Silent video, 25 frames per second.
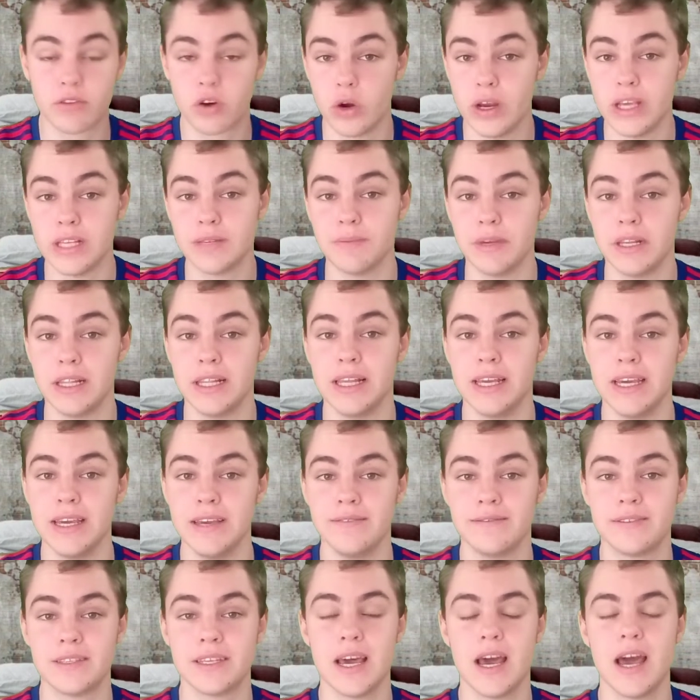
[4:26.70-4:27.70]
Griezmann
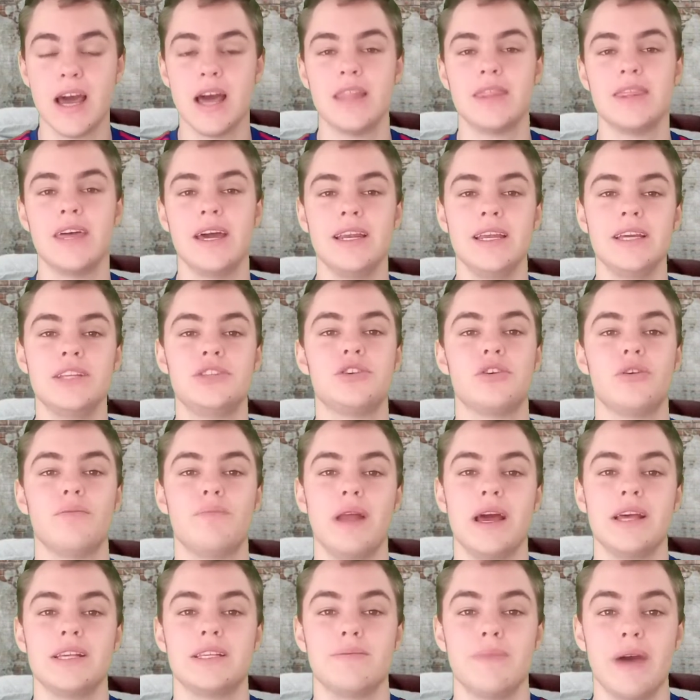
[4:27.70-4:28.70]
leaves, they need to
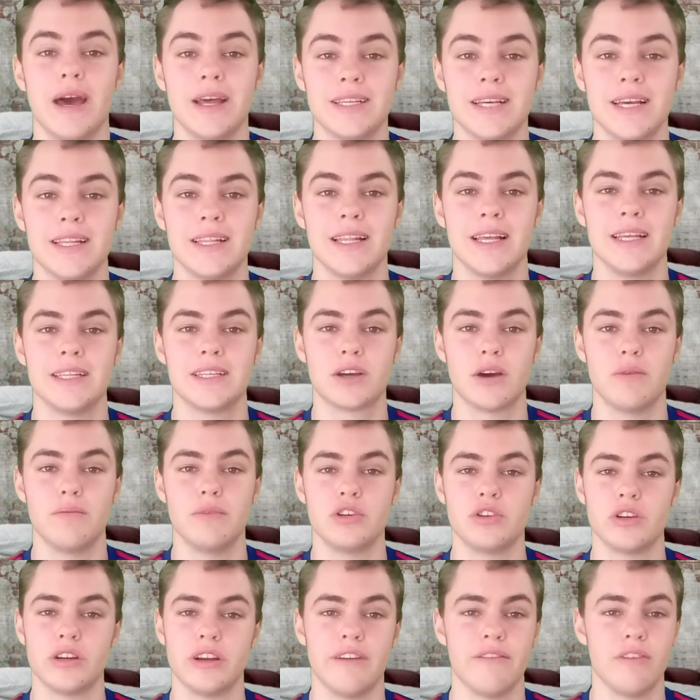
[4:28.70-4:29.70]
replace him at Atletico
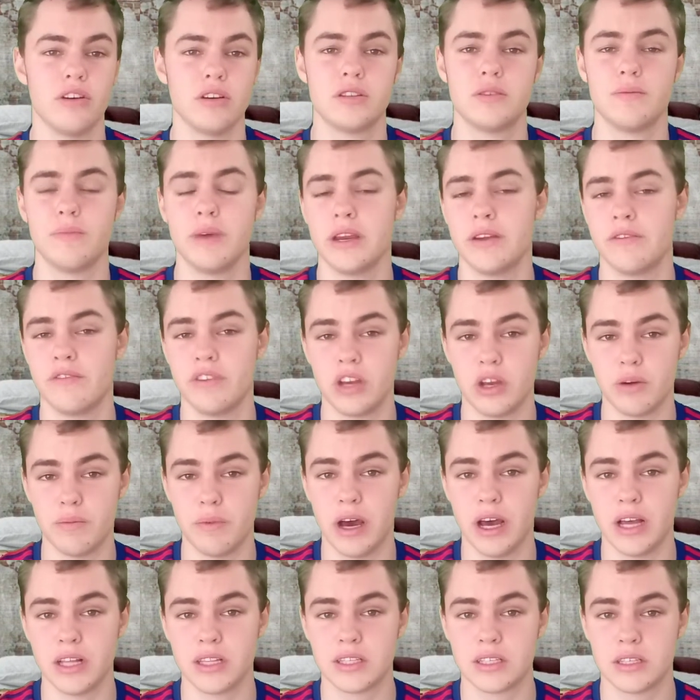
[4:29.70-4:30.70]
Madrid. I've also made a video
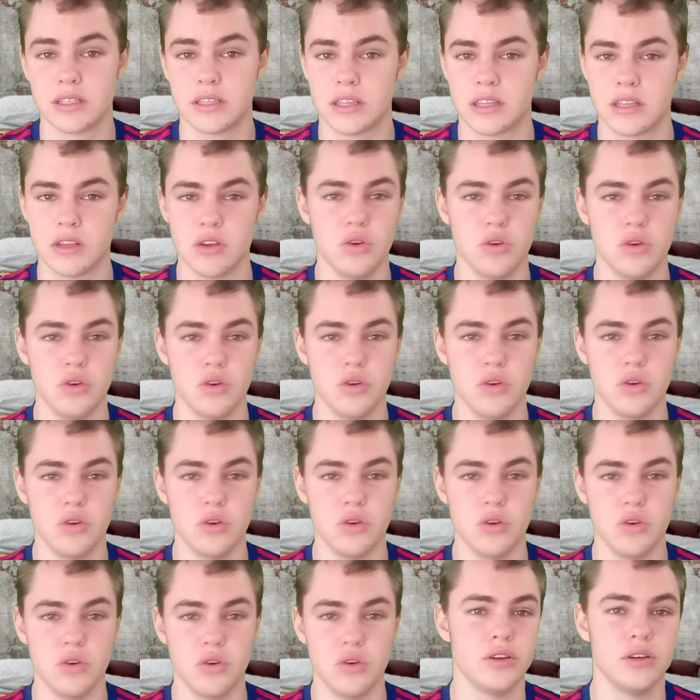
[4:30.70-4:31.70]
about who
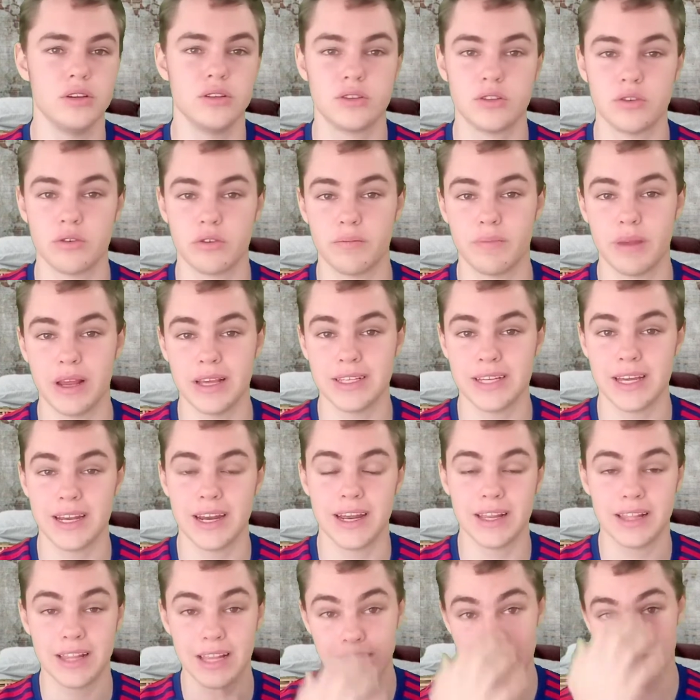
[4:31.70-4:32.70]
they could use to replace at
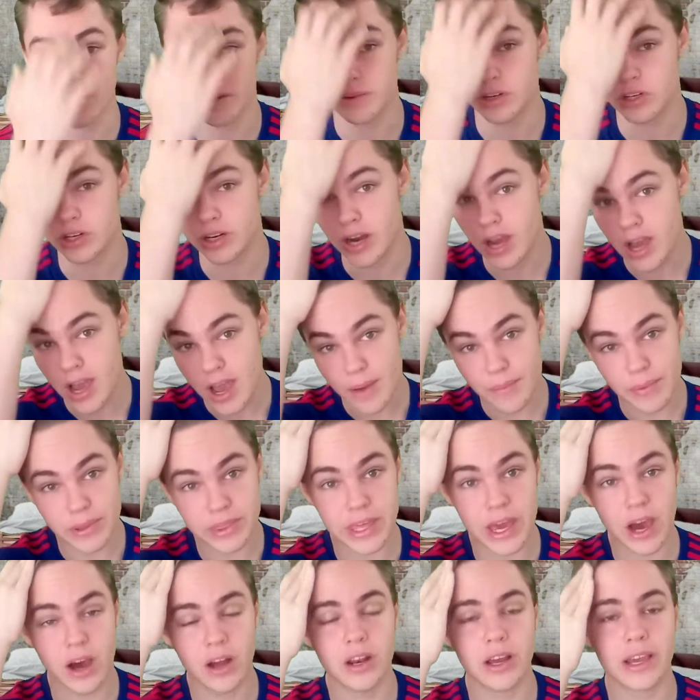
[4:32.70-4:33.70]
Atletico Madrid.
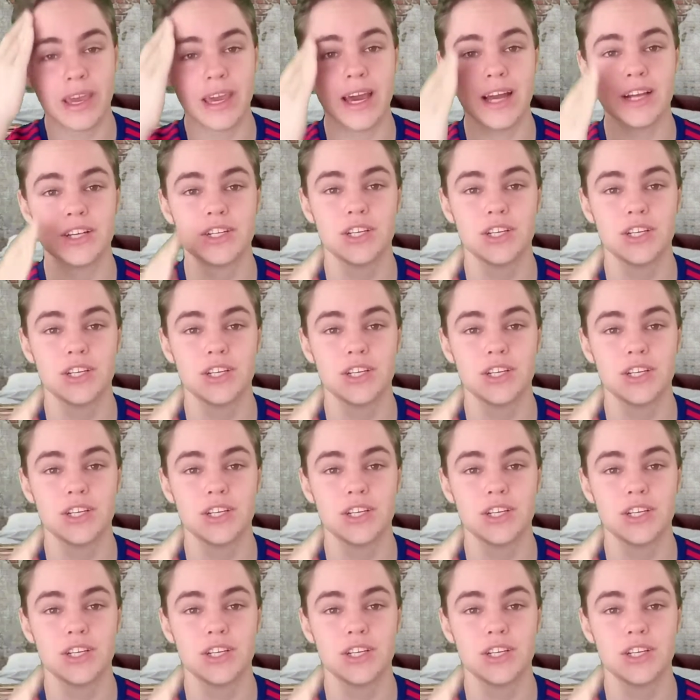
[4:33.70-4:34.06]
But they are looking at